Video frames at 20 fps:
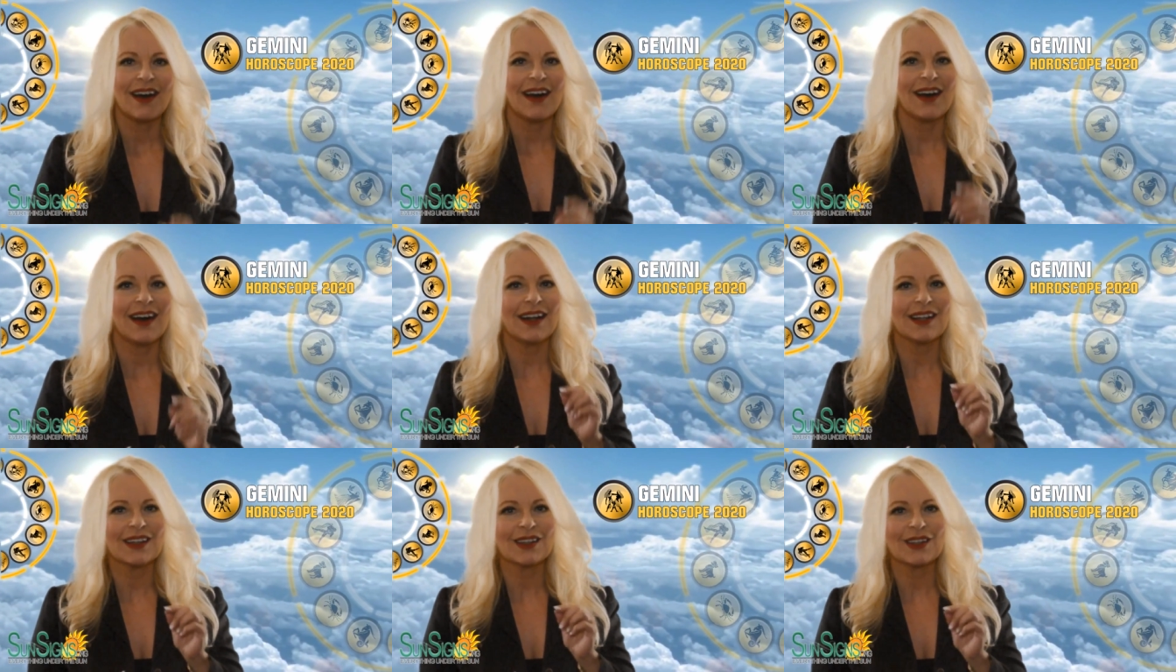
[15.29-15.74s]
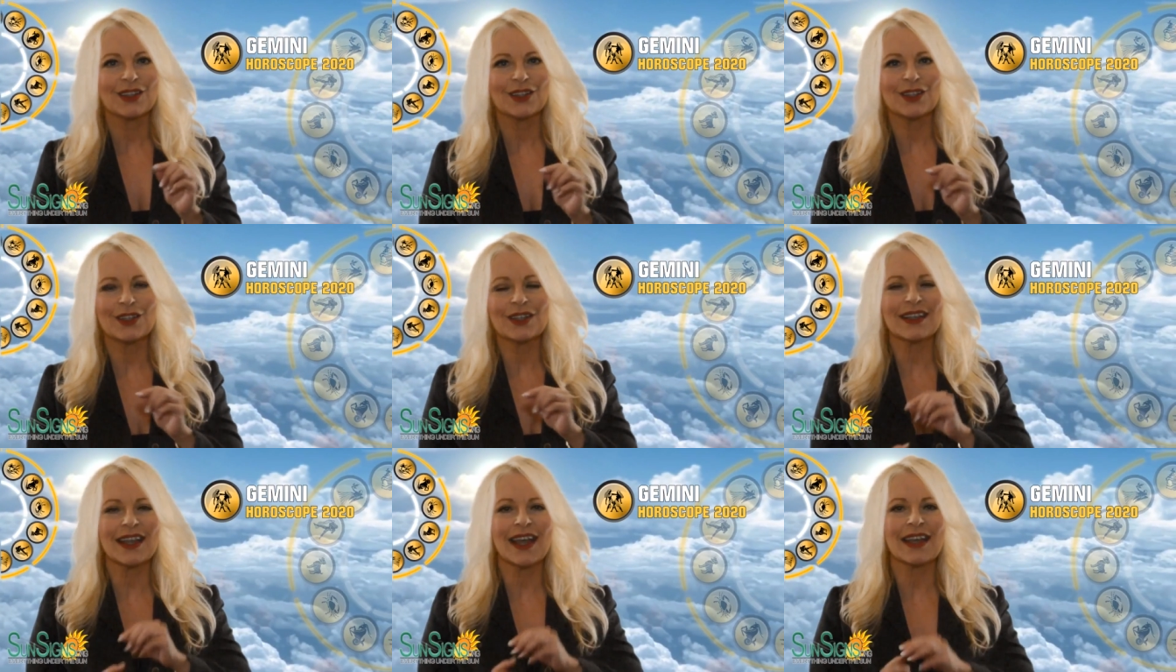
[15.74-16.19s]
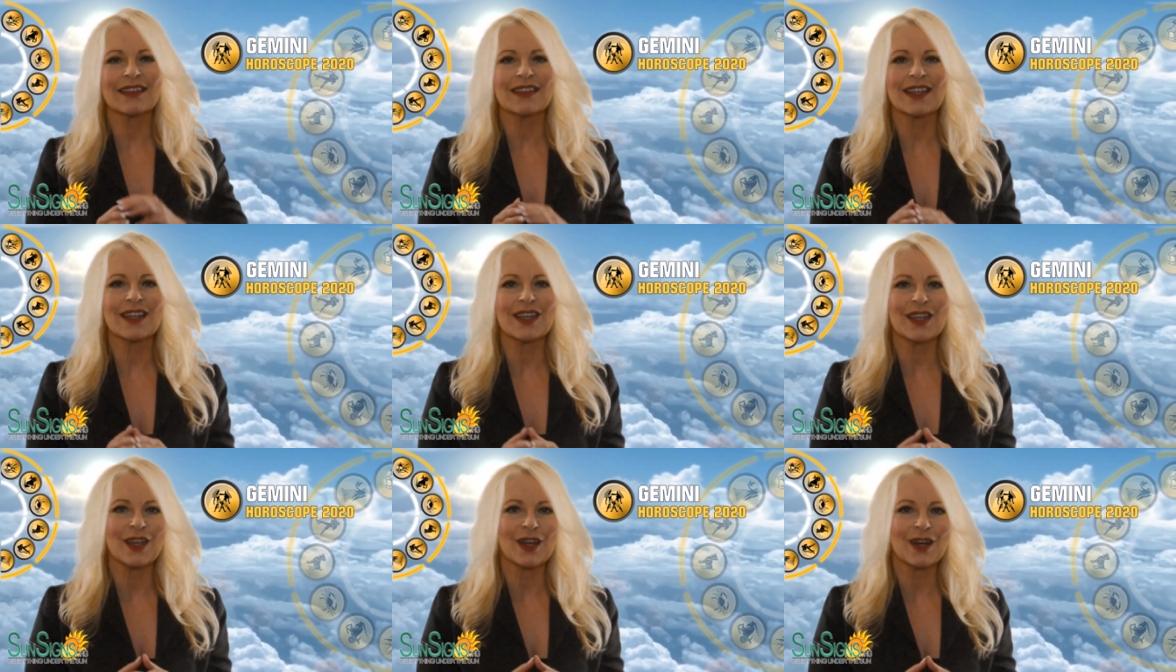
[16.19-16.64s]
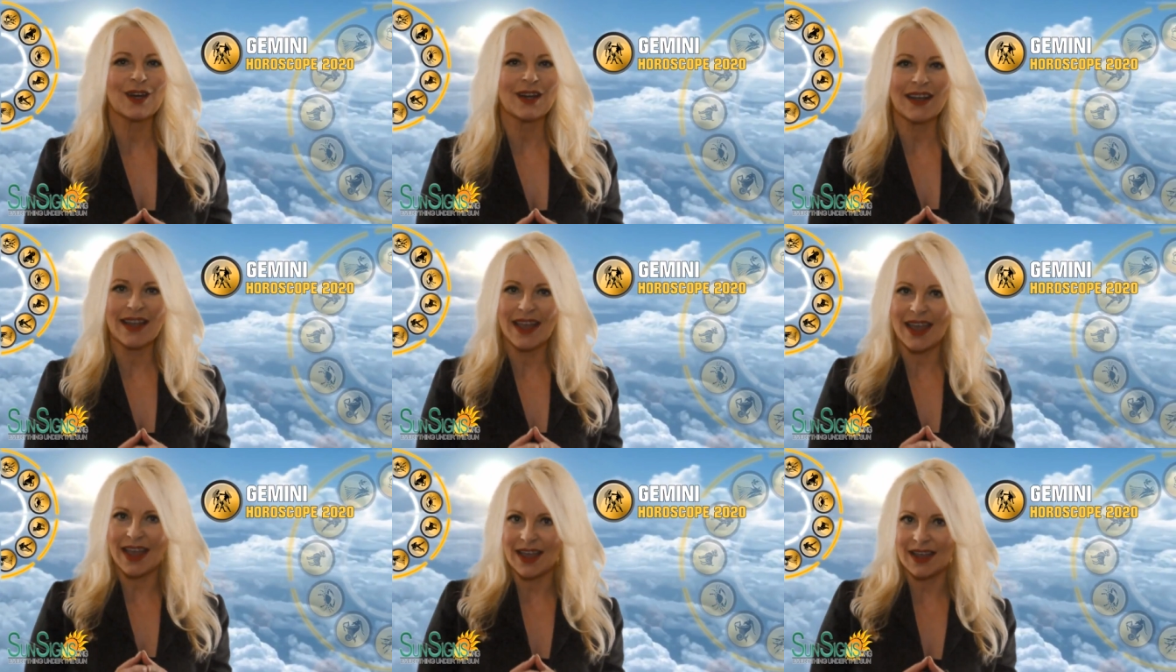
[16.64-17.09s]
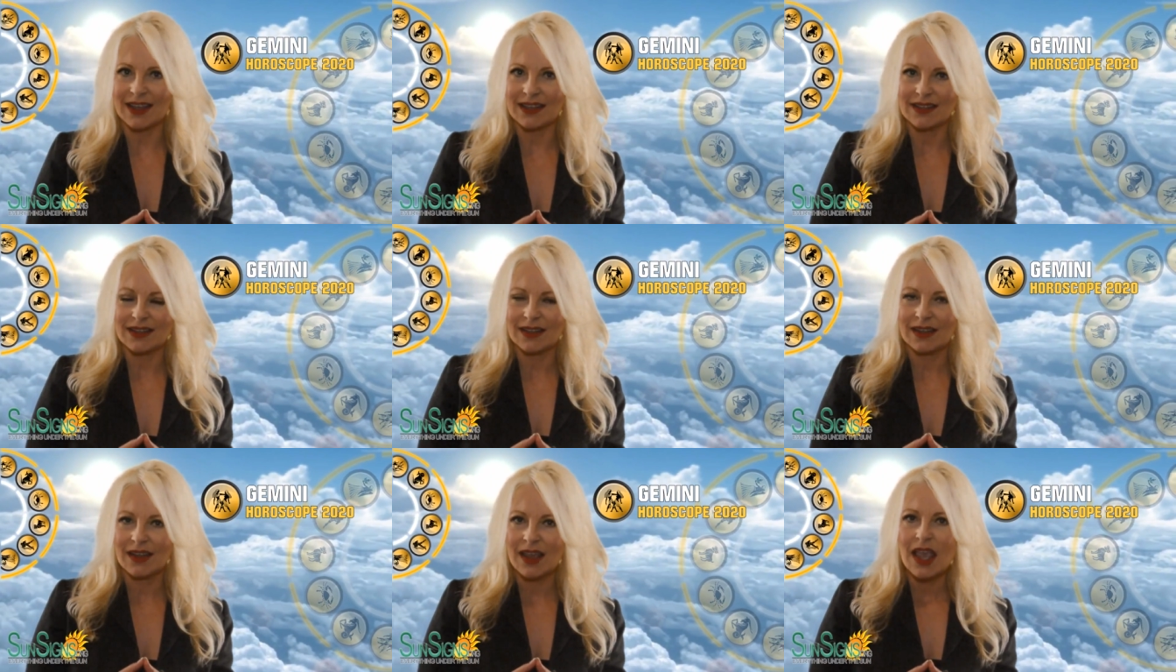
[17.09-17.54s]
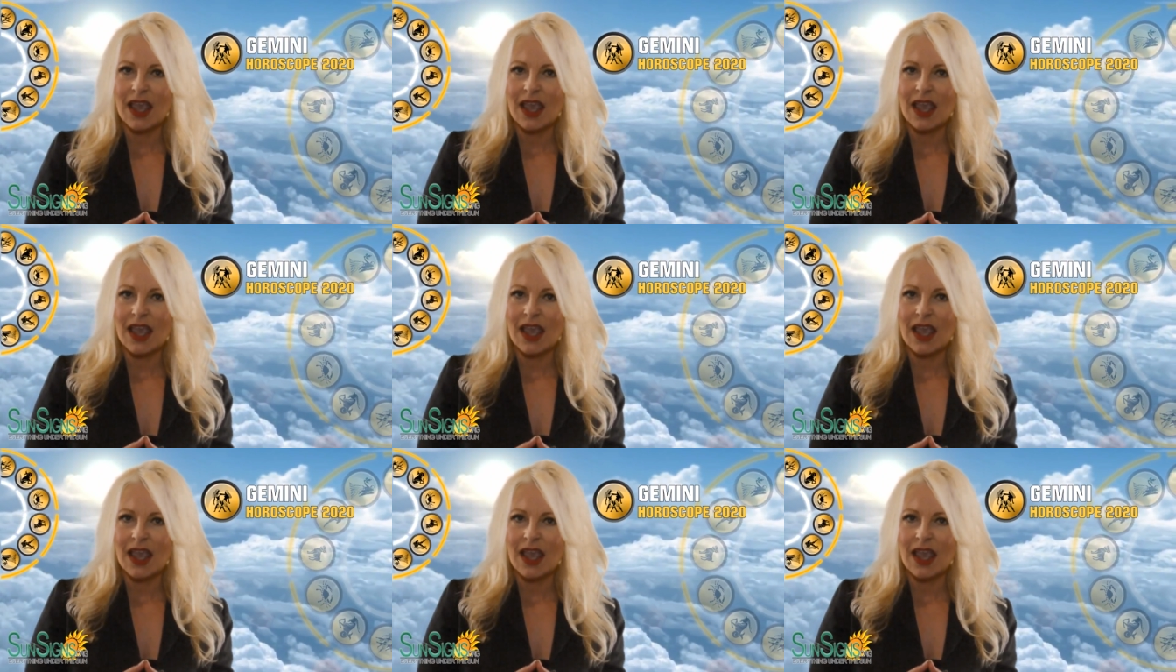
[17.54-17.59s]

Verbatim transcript: A look at the year ahead.